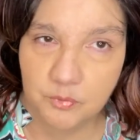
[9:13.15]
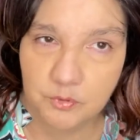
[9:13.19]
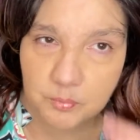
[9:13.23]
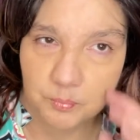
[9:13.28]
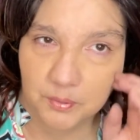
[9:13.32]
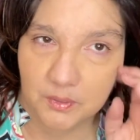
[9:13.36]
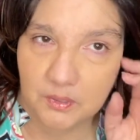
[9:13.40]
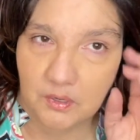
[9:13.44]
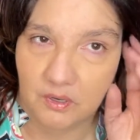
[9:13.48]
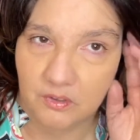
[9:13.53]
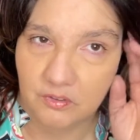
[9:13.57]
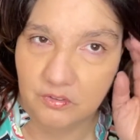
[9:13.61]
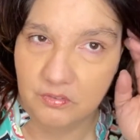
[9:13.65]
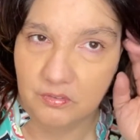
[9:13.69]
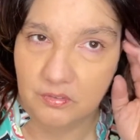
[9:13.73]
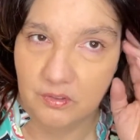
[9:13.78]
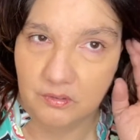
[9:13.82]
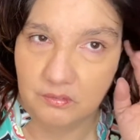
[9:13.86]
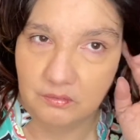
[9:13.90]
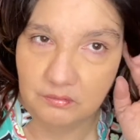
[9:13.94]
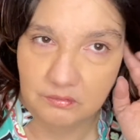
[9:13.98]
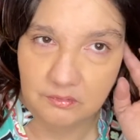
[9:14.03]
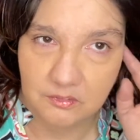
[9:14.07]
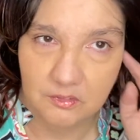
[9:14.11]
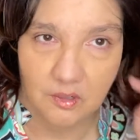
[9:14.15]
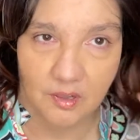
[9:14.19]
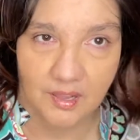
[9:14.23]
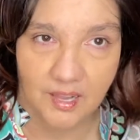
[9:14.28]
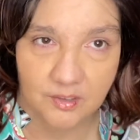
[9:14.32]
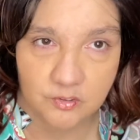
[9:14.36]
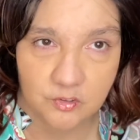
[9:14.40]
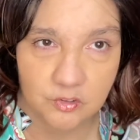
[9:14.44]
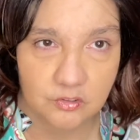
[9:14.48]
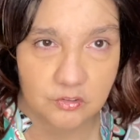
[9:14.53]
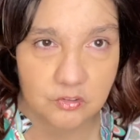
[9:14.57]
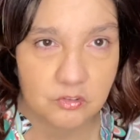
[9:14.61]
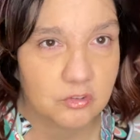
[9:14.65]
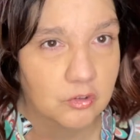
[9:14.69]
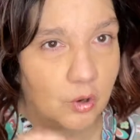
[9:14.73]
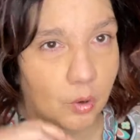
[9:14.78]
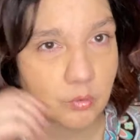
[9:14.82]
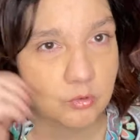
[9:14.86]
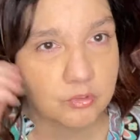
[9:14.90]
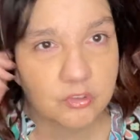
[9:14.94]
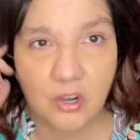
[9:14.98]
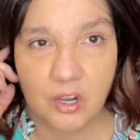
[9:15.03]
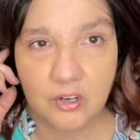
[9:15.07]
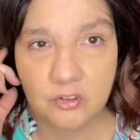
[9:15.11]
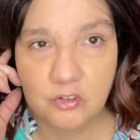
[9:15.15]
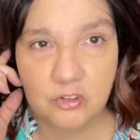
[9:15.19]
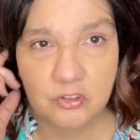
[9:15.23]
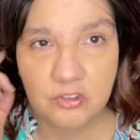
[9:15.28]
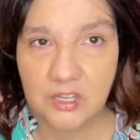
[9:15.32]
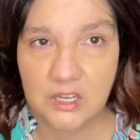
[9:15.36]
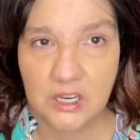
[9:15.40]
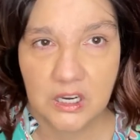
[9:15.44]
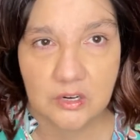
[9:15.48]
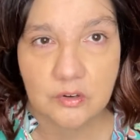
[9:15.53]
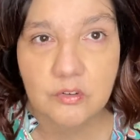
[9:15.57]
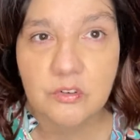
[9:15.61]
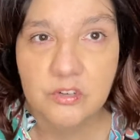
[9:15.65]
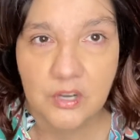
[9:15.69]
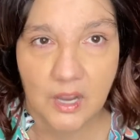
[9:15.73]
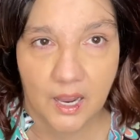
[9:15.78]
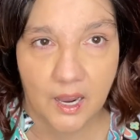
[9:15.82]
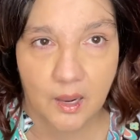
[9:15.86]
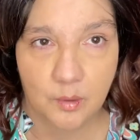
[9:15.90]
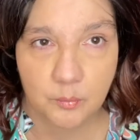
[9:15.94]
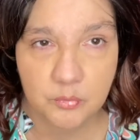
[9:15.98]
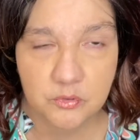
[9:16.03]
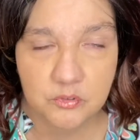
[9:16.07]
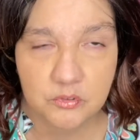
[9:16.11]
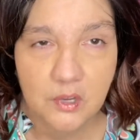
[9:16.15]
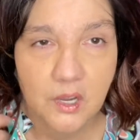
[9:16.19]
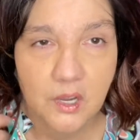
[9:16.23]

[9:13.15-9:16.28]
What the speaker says: because the glasses don't touch the ear tabs.